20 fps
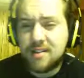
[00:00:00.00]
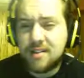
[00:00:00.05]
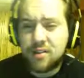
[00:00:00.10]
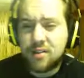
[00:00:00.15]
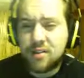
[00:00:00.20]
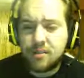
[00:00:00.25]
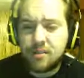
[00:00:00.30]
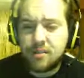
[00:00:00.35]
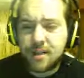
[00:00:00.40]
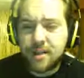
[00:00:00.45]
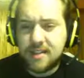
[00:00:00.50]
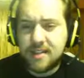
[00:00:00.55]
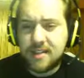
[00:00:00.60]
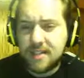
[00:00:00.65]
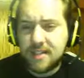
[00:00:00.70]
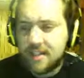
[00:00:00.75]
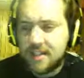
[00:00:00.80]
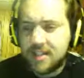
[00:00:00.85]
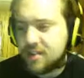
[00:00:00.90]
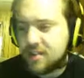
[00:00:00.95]
It should be like
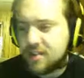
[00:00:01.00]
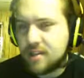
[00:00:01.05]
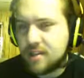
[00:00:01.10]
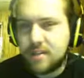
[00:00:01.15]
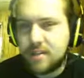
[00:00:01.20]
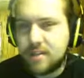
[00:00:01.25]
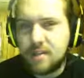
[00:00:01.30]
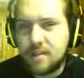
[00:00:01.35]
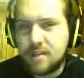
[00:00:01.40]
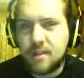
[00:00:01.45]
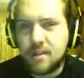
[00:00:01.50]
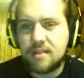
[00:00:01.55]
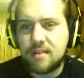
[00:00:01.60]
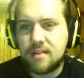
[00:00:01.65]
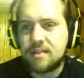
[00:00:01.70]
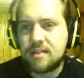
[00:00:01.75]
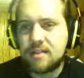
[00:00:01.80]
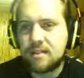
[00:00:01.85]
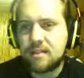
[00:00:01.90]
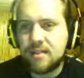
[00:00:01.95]
16 or 17 minutes,
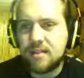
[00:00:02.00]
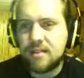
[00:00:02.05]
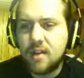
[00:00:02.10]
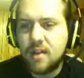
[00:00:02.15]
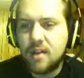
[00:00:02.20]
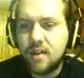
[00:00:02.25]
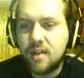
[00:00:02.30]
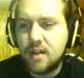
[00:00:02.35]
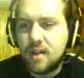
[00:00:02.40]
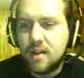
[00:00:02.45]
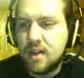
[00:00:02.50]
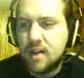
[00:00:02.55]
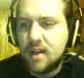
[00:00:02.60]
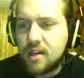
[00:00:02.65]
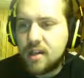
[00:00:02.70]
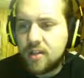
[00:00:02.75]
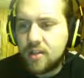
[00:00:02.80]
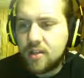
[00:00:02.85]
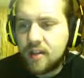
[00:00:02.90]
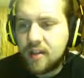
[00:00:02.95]
so
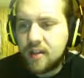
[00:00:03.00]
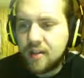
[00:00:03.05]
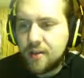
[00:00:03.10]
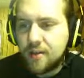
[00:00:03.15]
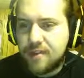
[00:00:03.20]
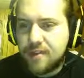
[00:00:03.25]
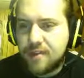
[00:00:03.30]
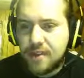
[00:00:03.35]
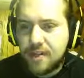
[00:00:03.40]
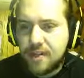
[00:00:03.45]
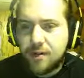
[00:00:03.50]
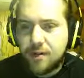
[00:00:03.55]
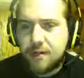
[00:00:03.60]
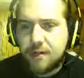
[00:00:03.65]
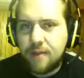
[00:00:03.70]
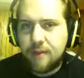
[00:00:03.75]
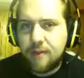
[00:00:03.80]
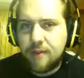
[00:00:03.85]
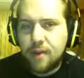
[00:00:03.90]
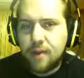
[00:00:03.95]
because whenever it's like around
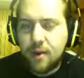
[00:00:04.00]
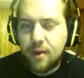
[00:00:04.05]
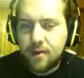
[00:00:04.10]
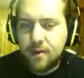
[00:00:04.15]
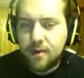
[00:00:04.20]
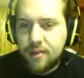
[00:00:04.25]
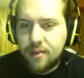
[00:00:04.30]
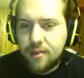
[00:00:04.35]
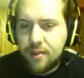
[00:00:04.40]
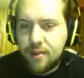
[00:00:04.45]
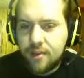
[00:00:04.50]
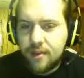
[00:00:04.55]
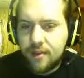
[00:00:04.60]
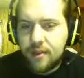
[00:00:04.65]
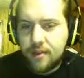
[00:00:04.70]
430 me